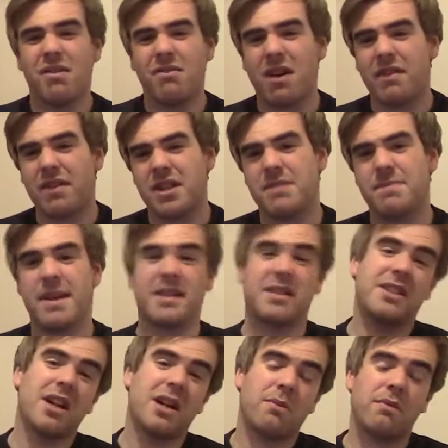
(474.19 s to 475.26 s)
Rather than just being
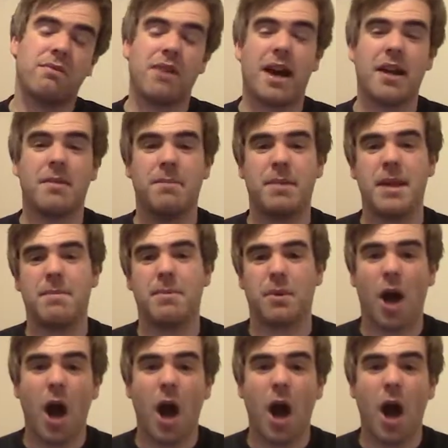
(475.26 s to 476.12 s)
stuck with random people,